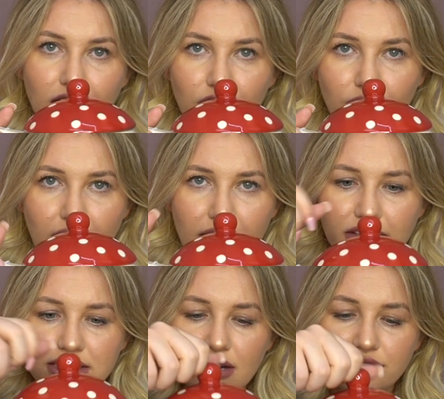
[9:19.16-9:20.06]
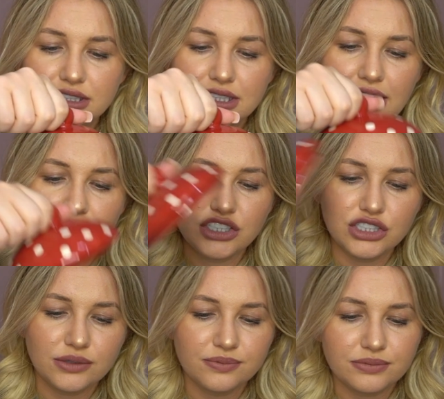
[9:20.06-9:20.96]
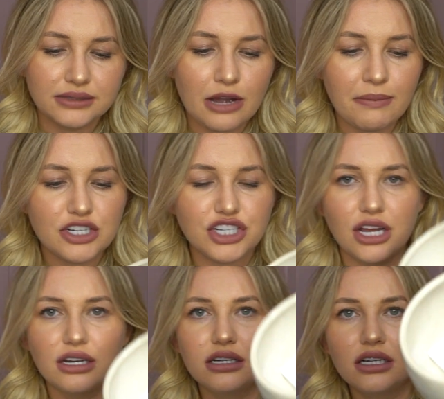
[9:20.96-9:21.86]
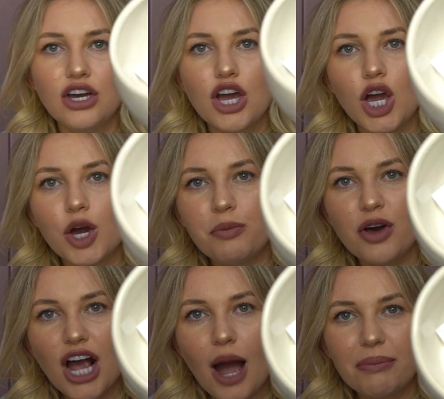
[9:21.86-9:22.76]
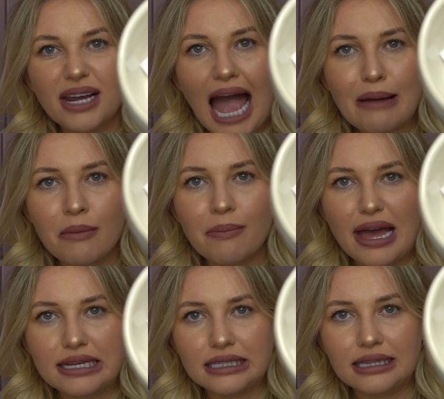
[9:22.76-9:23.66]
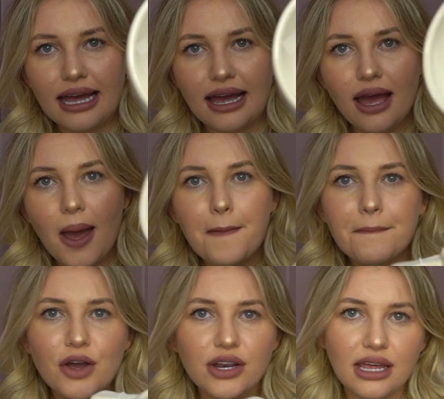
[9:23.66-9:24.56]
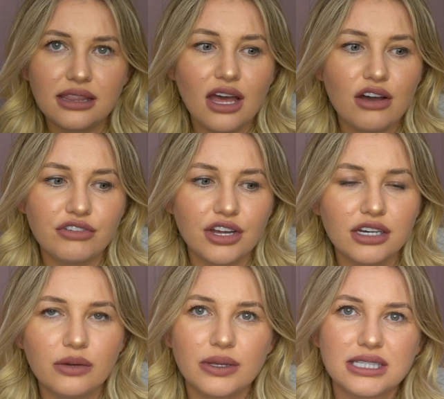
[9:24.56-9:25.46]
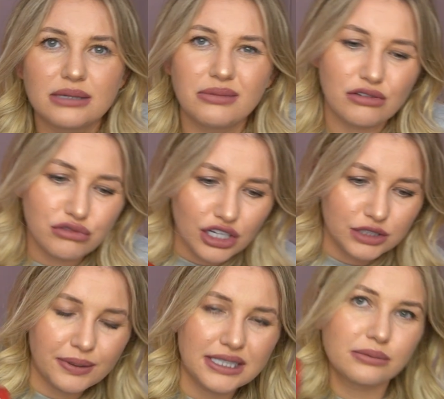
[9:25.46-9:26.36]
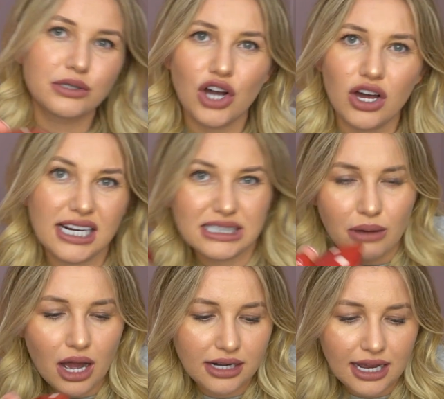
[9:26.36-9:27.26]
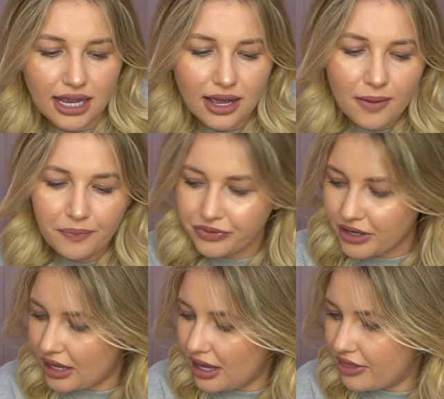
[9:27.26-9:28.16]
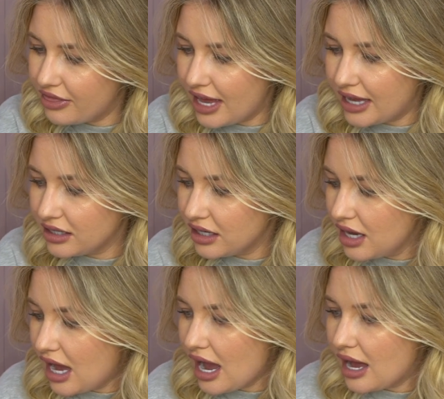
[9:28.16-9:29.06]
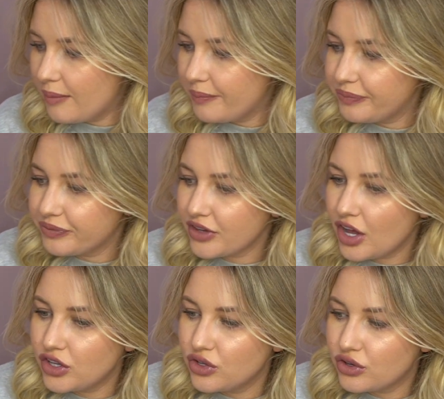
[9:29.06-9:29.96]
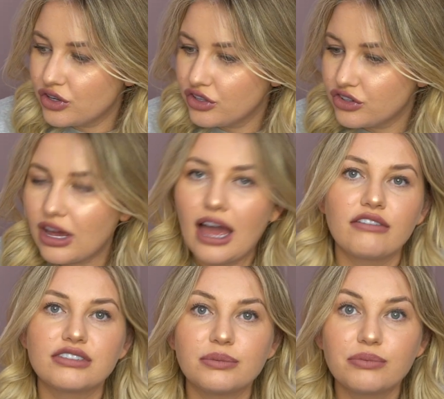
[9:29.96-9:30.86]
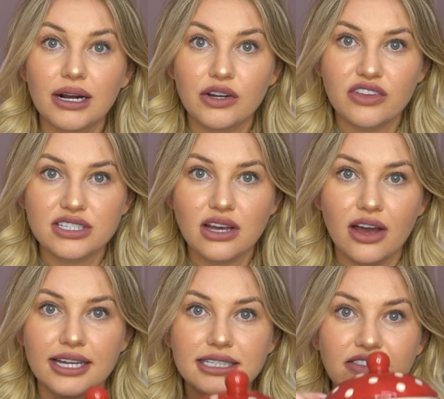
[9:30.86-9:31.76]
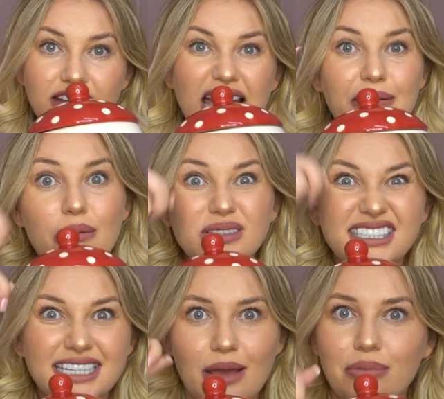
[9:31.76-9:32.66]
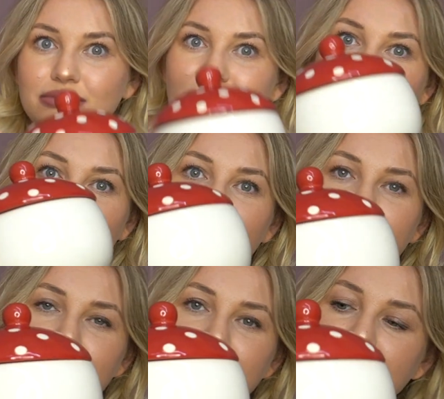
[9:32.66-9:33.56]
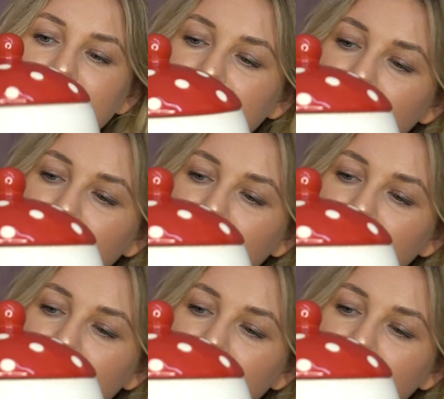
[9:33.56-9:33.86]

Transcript: look at this oven dish. Now imagine, could put a couple of camemberts in there, put it in the oven with some like rosemary, some garlic, some honey, and then you could have some bread on the side and then get people to dip. Amazing. So this is